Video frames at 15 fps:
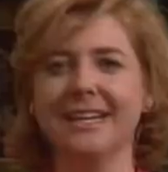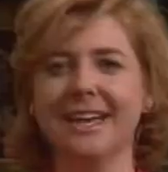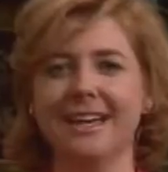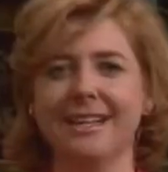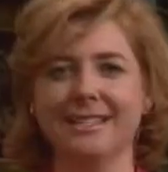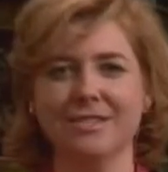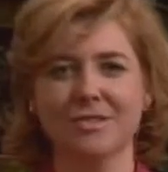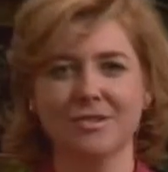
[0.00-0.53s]
and
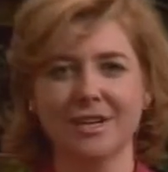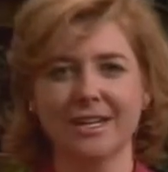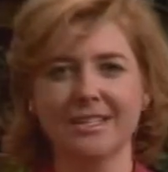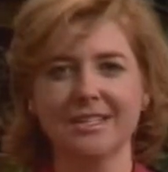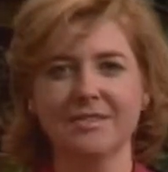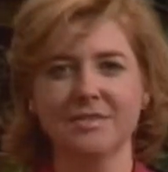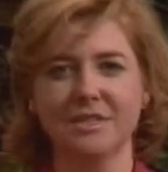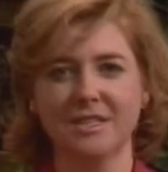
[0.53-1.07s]

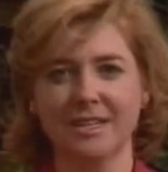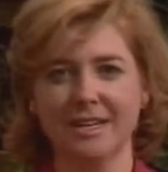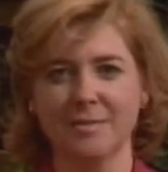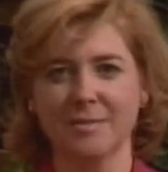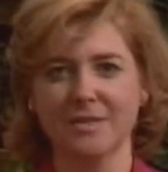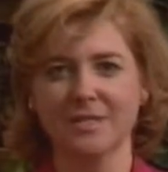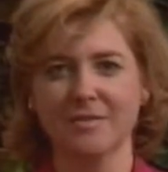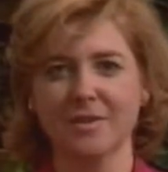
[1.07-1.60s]
Instructive
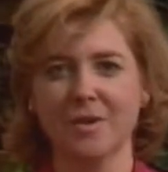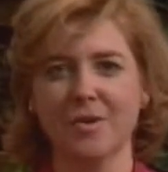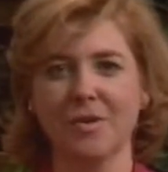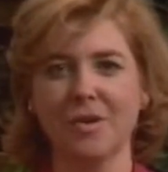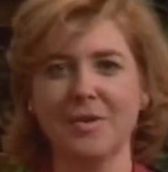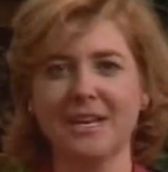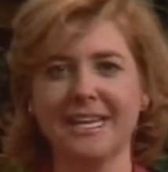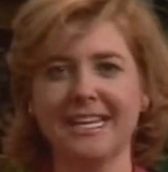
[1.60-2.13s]
Tips for
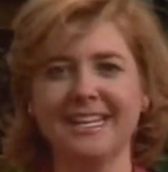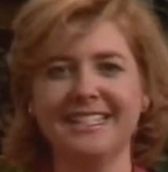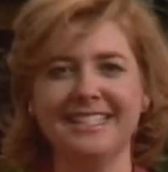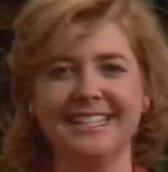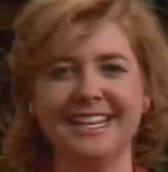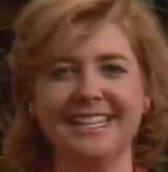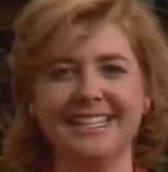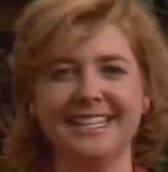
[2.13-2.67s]
Growing and
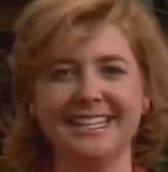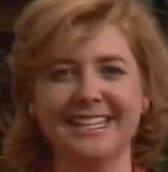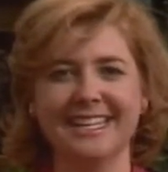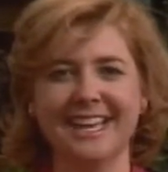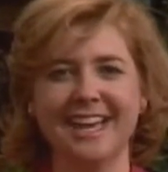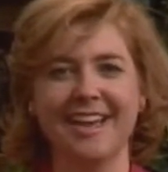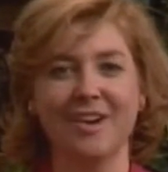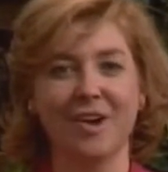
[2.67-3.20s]
Tending
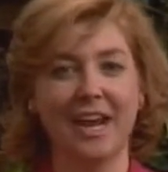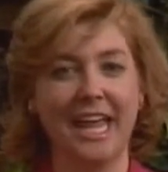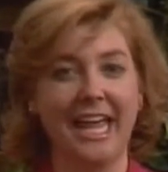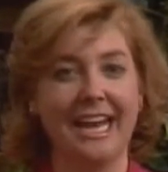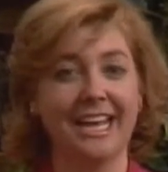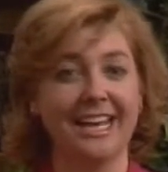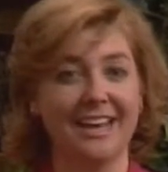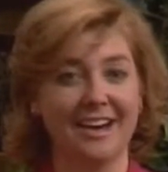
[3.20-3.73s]
an
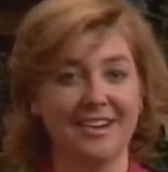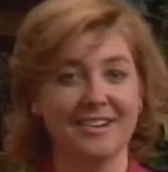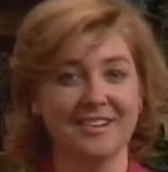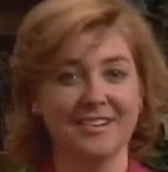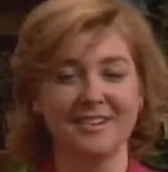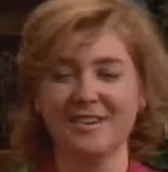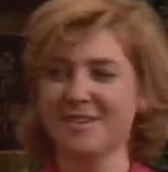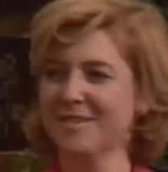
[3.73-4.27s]
Organic
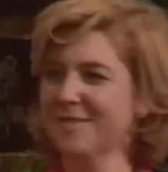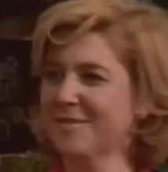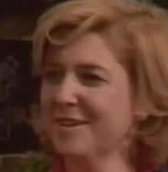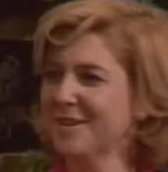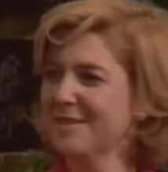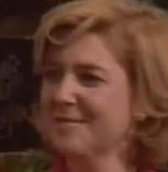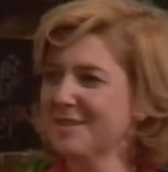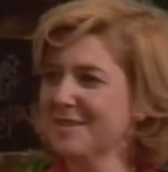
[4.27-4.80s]
Garden.
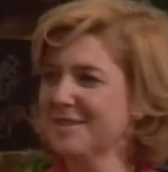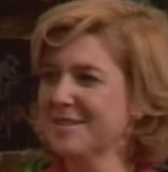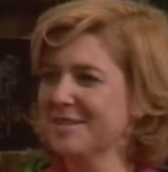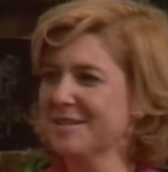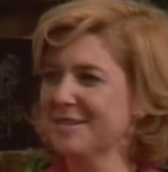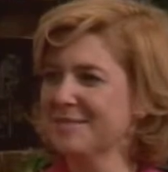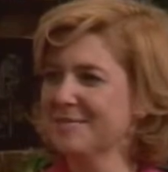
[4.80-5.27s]
Welcome to the show.